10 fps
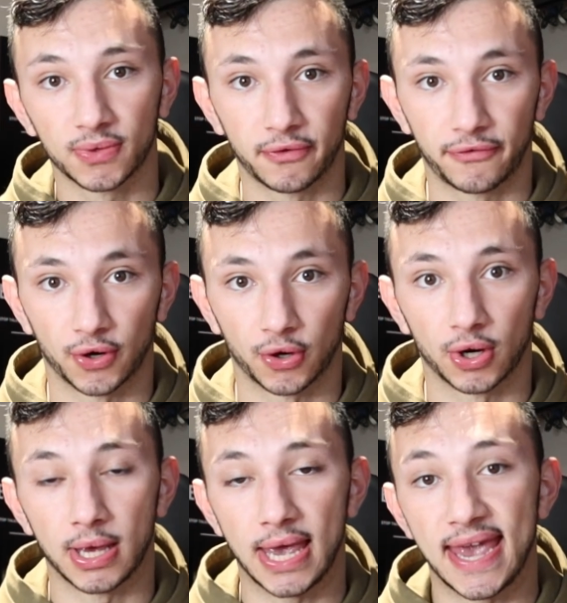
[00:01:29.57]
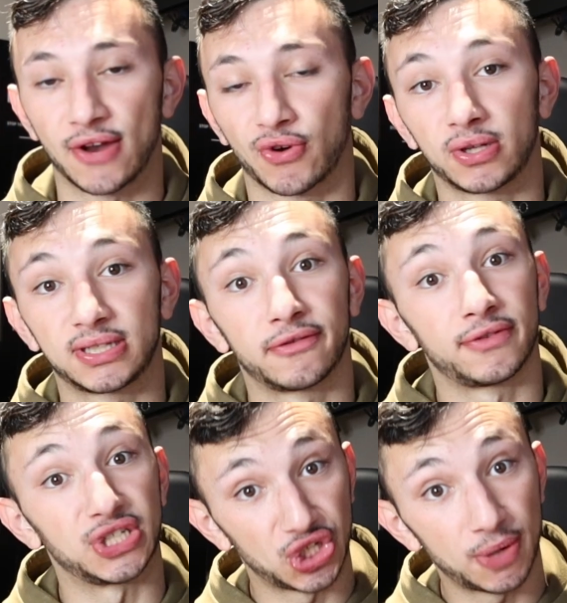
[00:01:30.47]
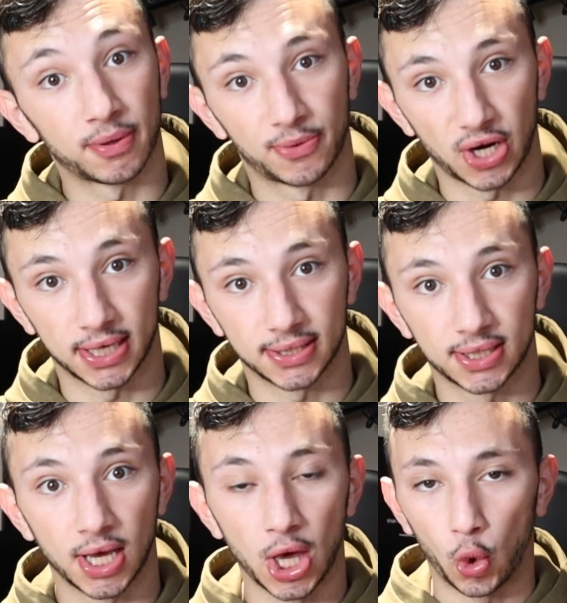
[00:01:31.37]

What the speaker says: for a relatively cheaper price,